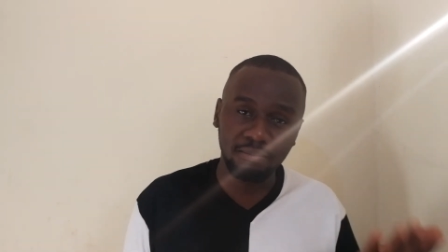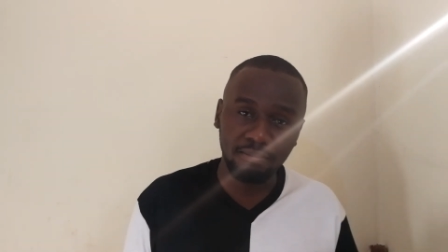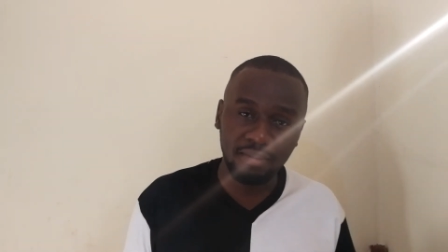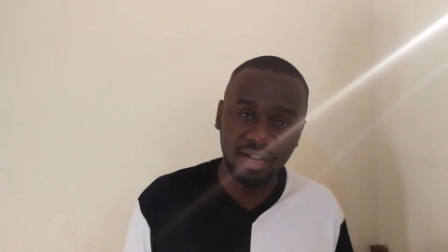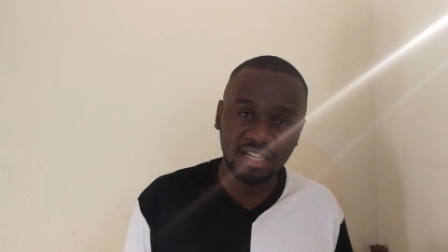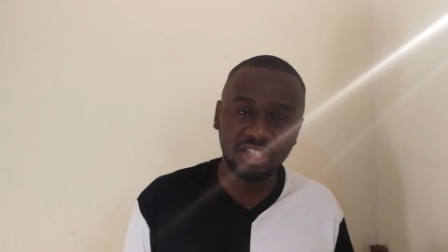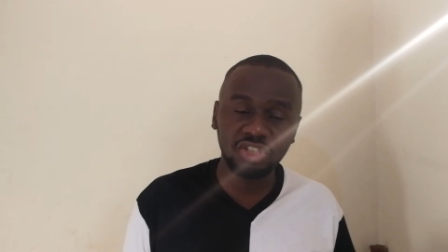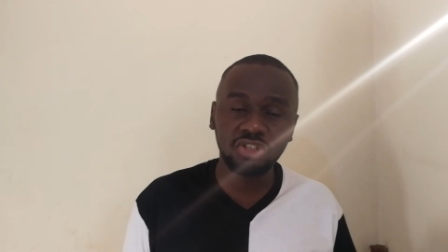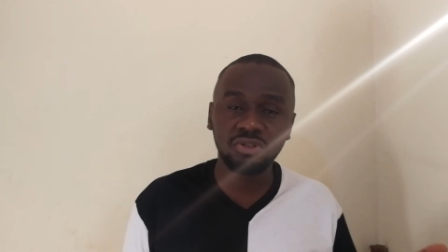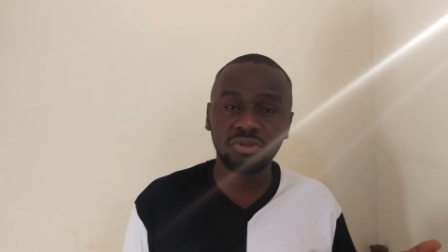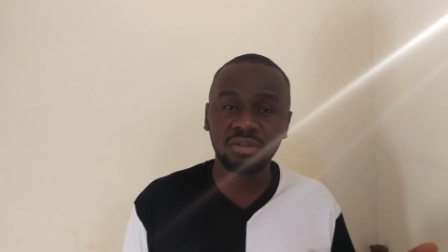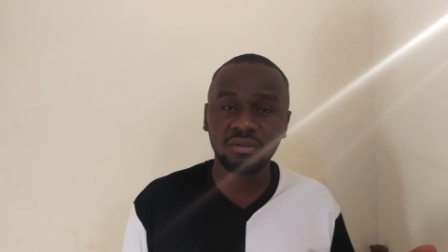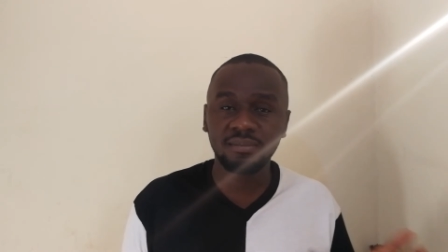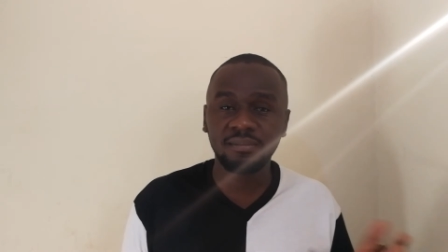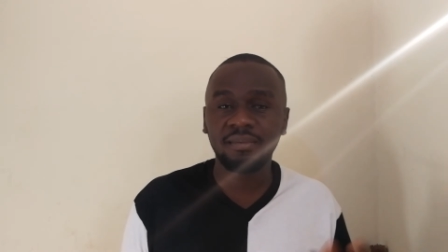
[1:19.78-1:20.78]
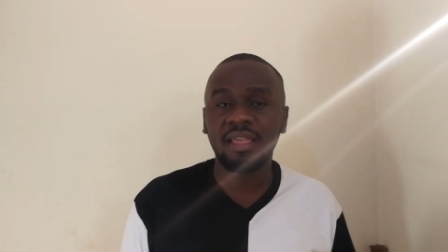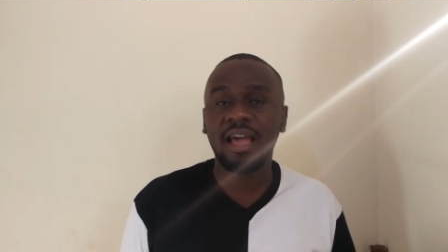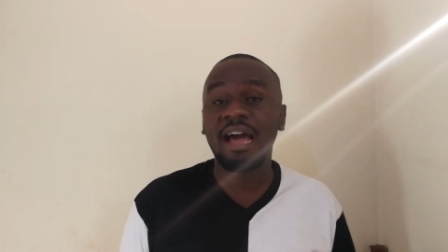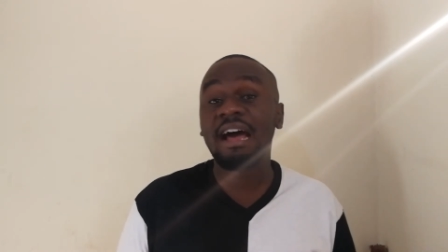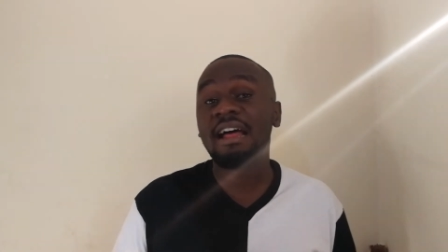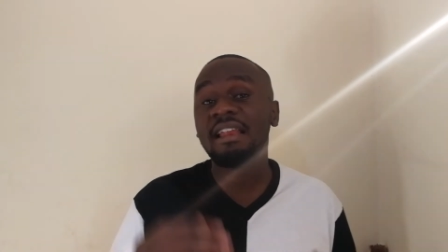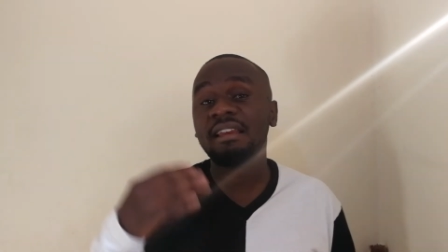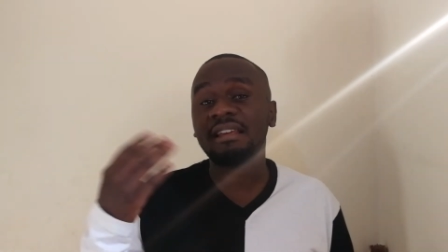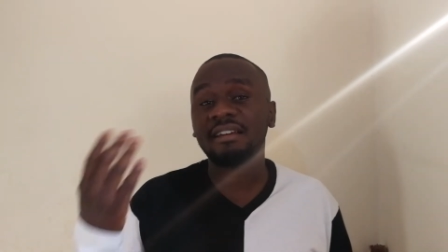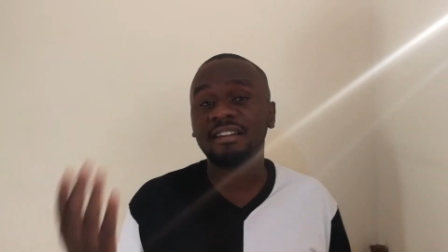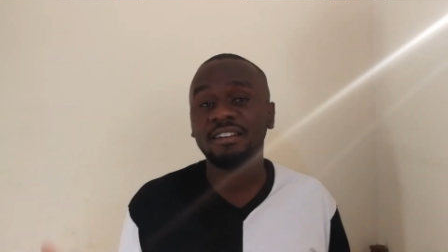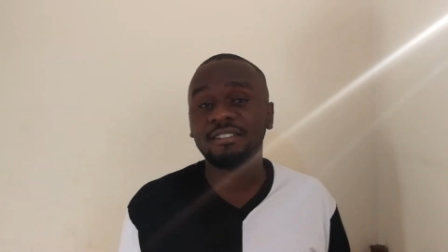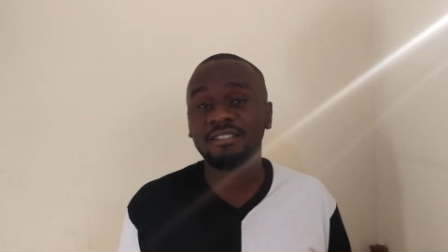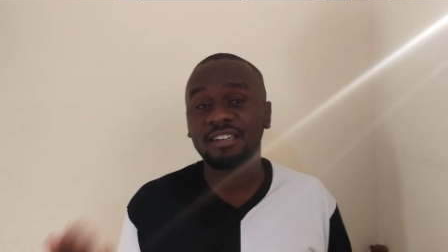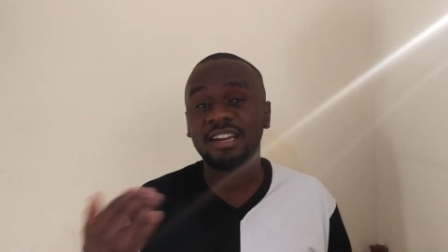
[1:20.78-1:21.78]
magnitude and
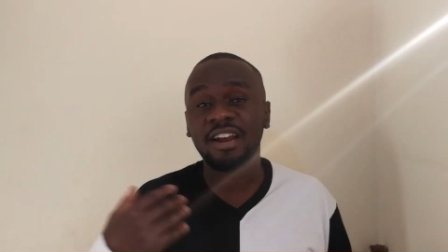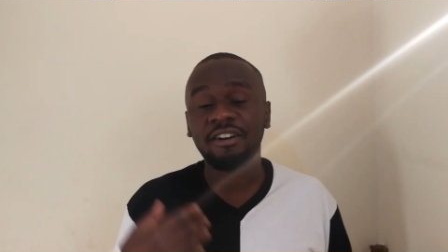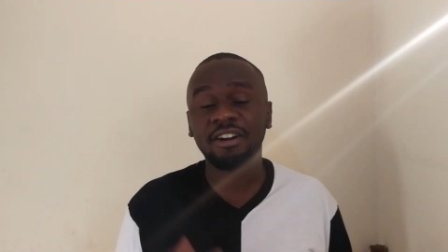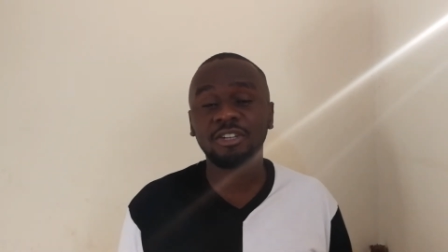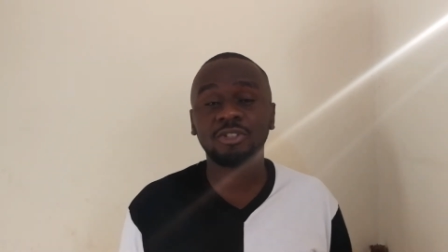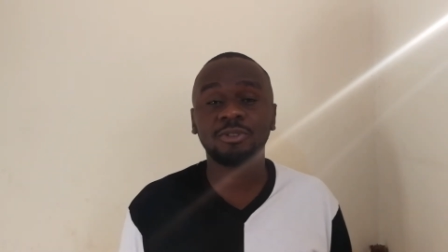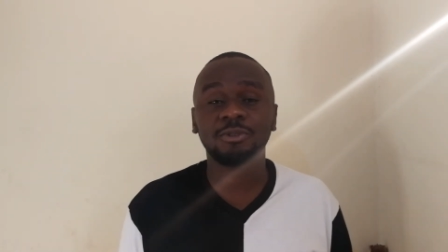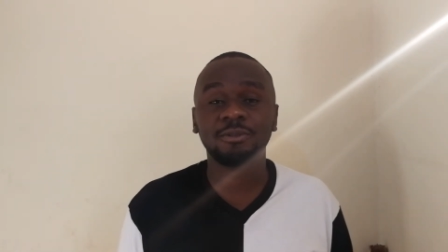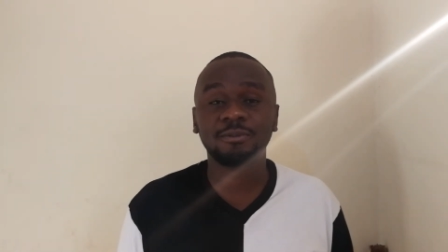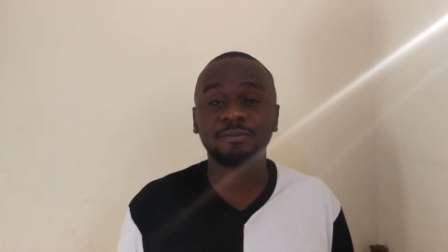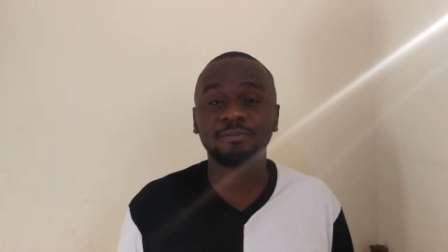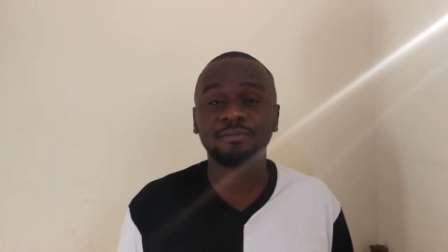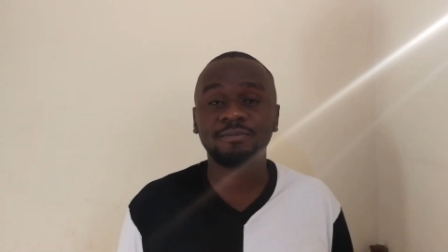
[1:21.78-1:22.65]
the direction.